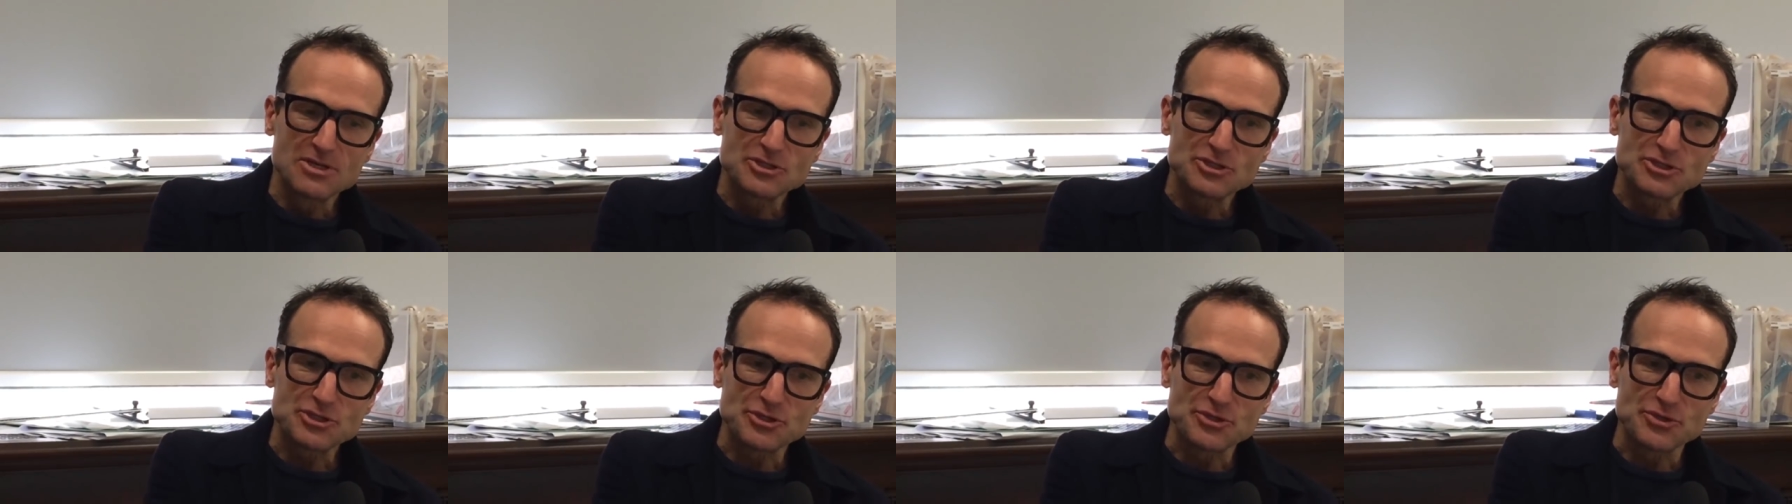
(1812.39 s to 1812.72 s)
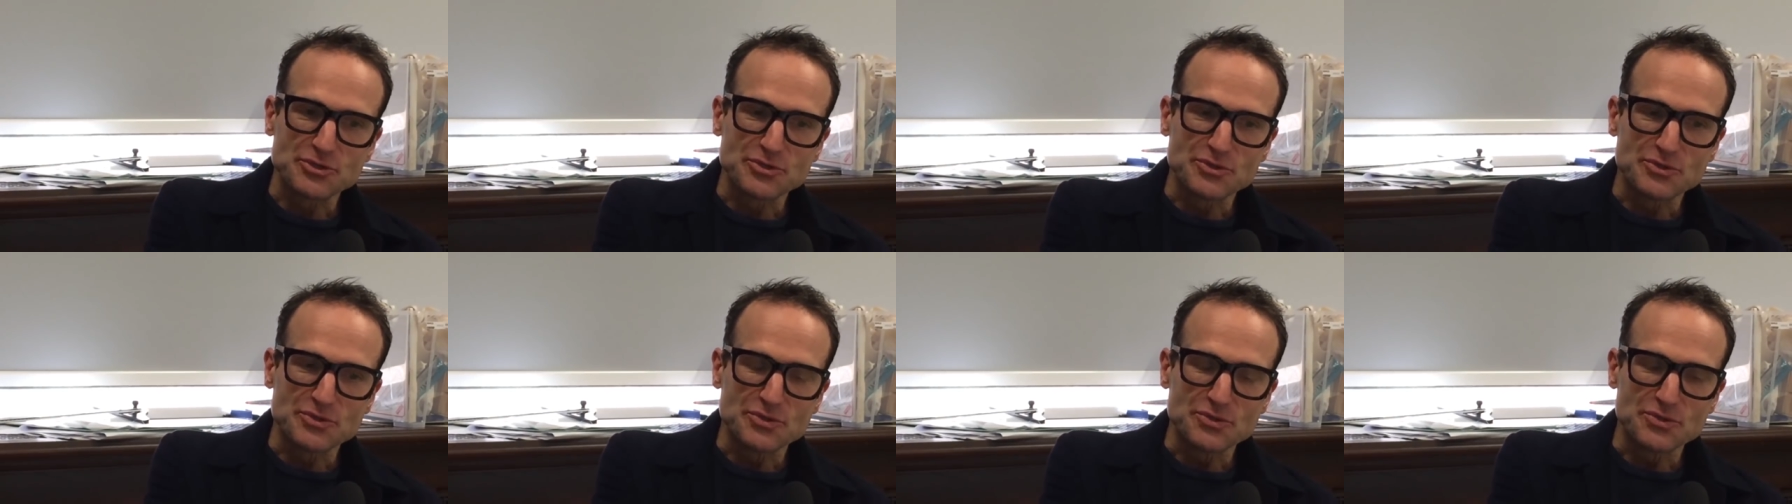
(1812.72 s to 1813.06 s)

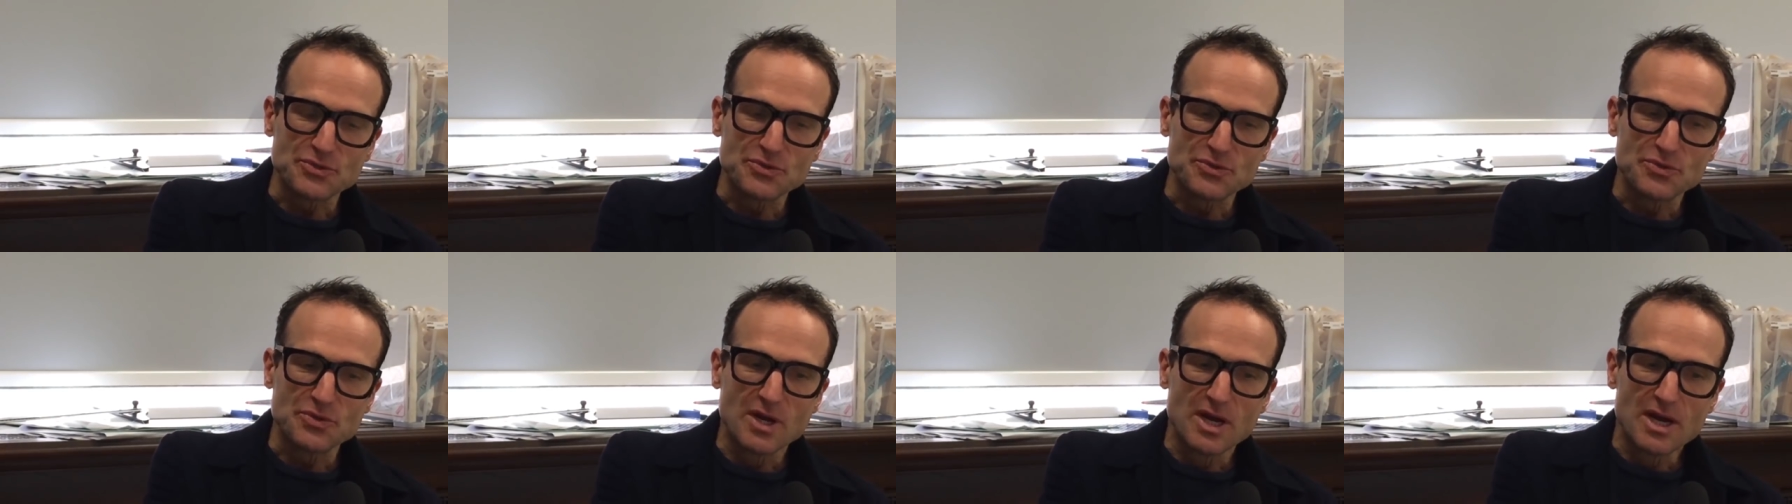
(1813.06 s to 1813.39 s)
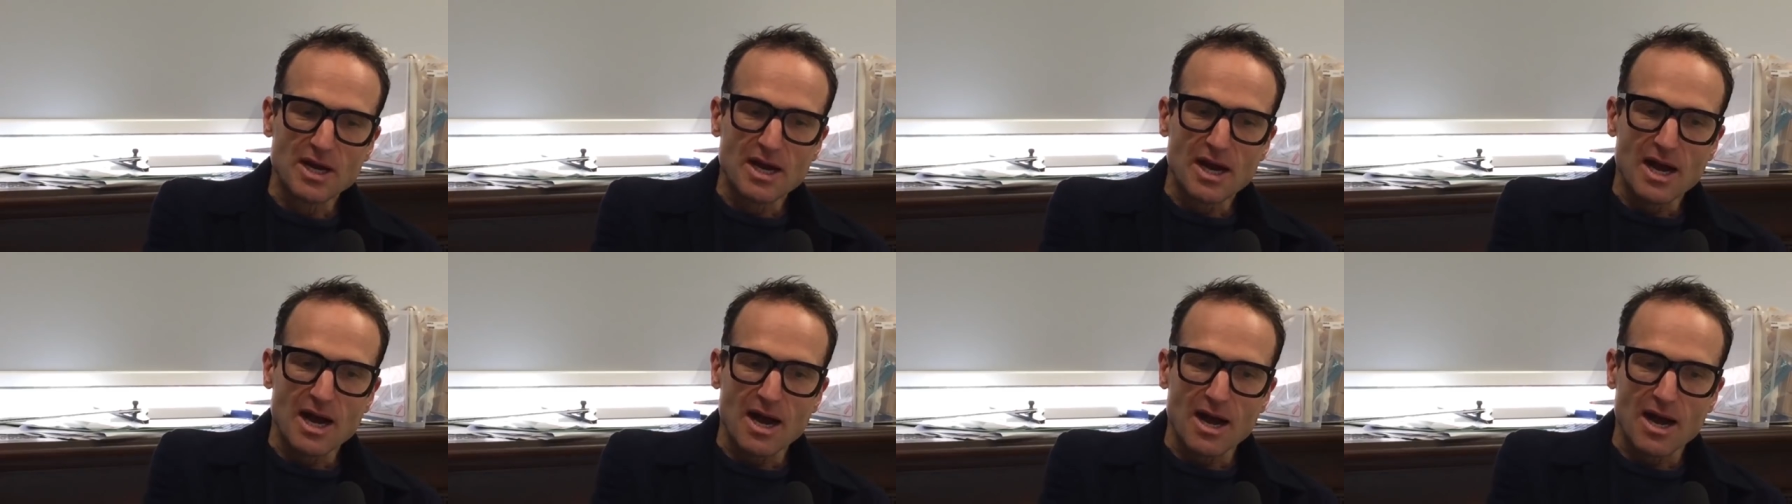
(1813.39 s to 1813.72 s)
to
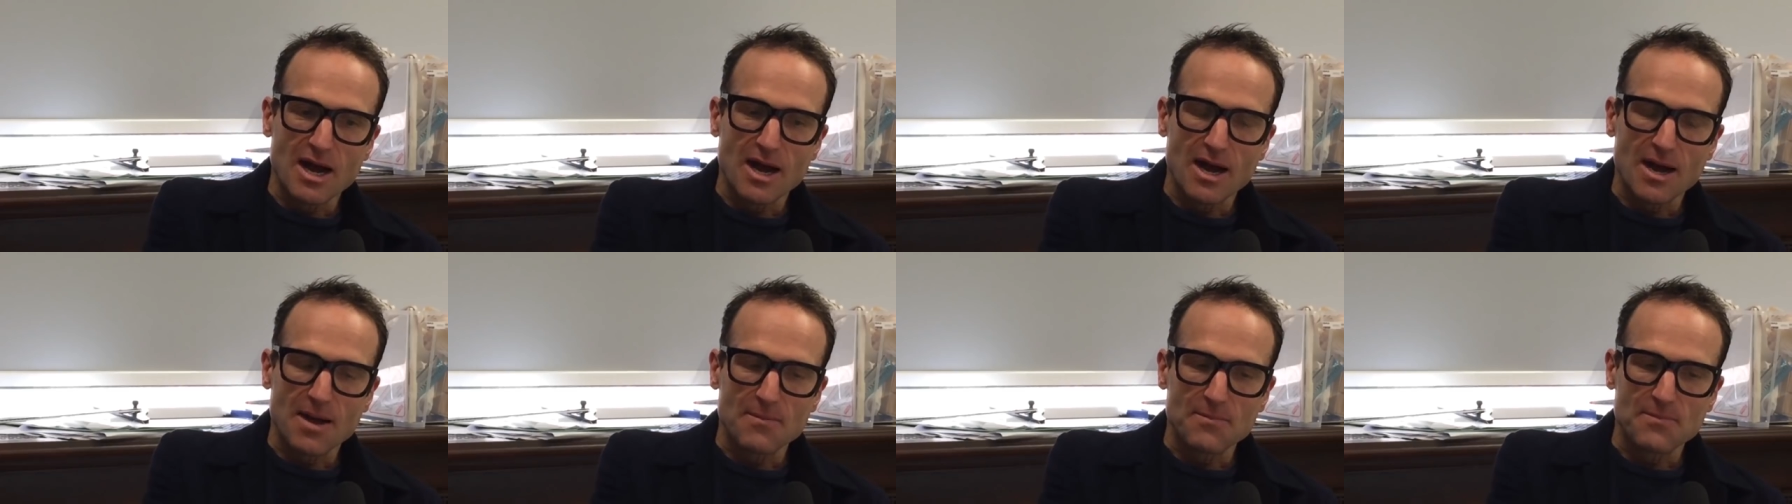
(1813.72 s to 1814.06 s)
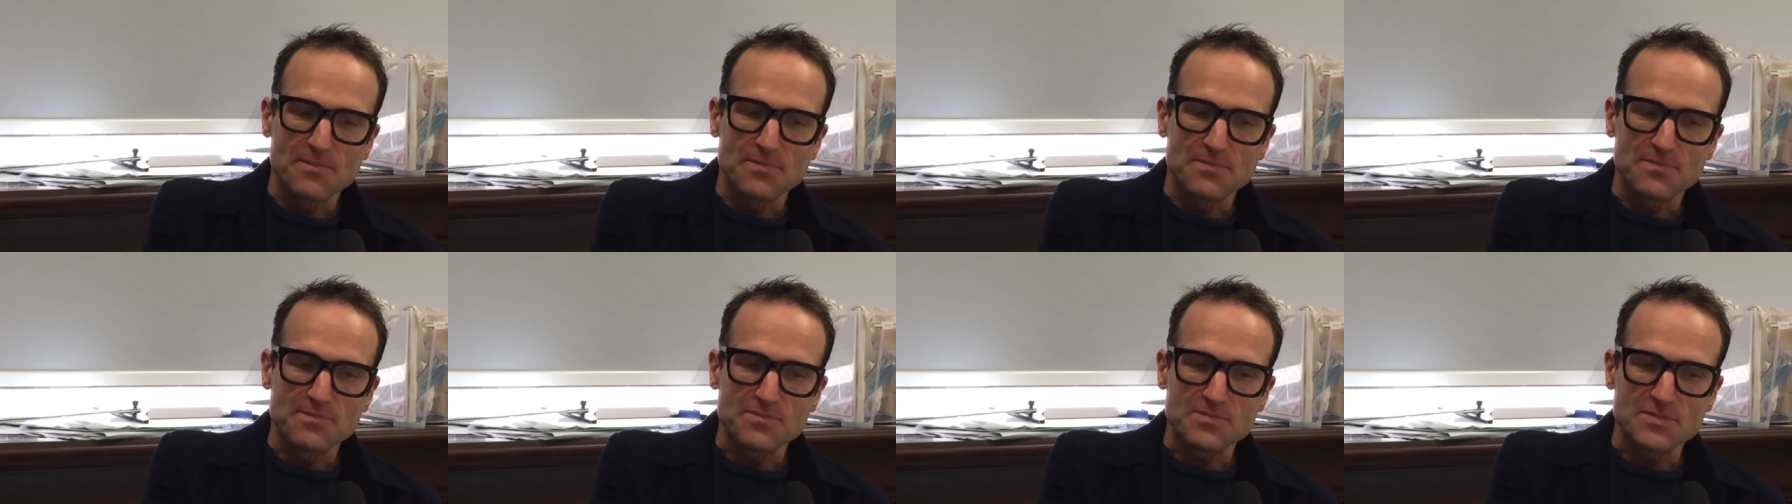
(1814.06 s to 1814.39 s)

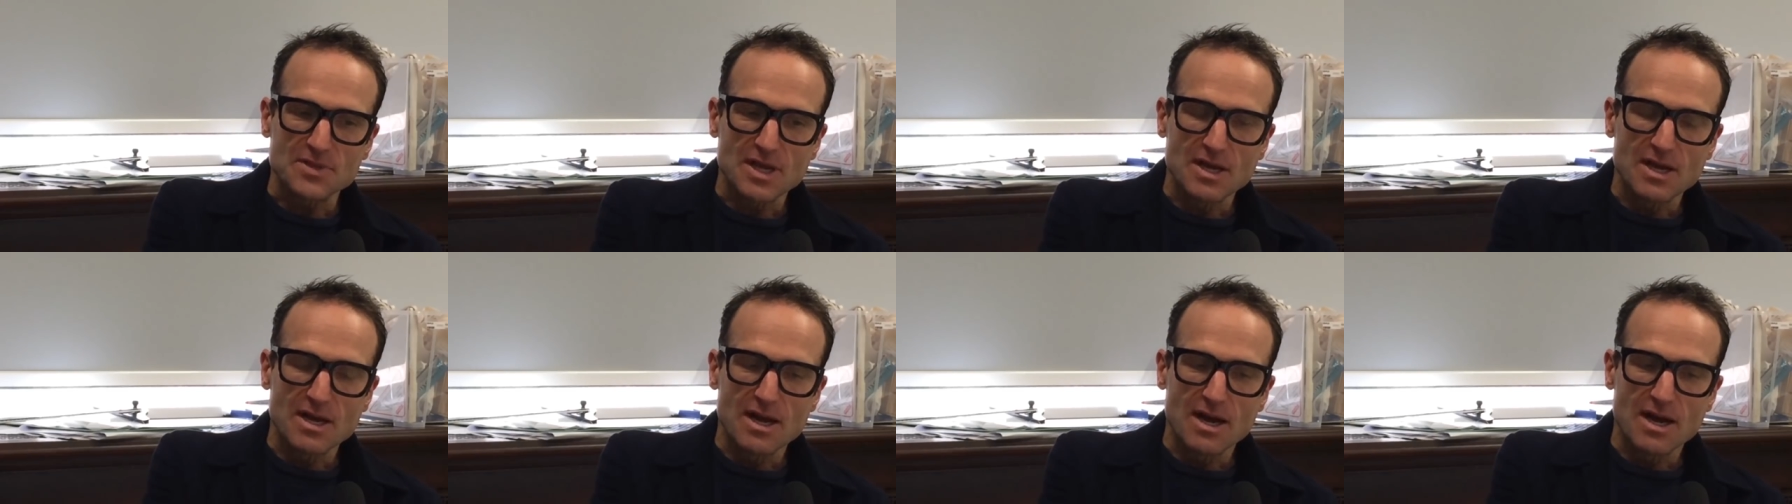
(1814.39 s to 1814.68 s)
um,